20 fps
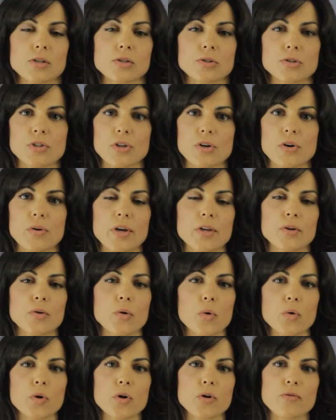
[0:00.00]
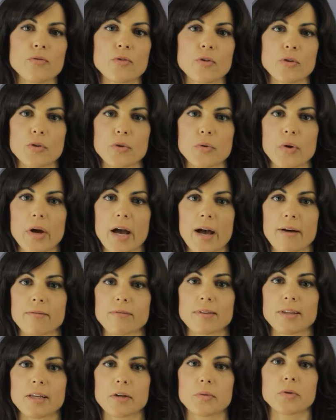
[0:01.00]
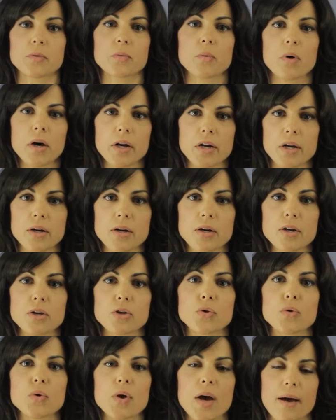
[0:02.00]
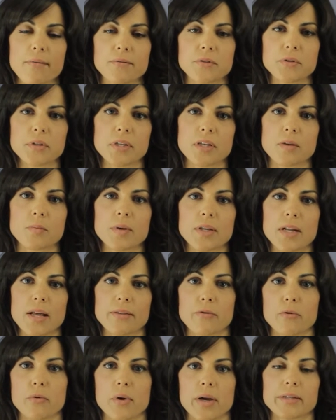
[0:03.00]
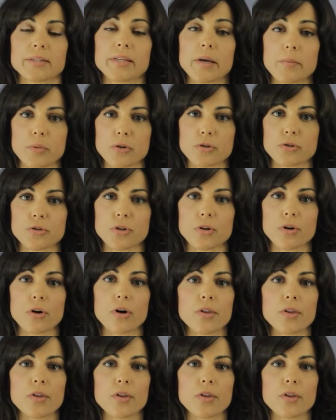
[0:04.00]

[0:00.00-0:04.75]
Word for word: So in order for you to have liquid water, you have to keep it at the right temperature.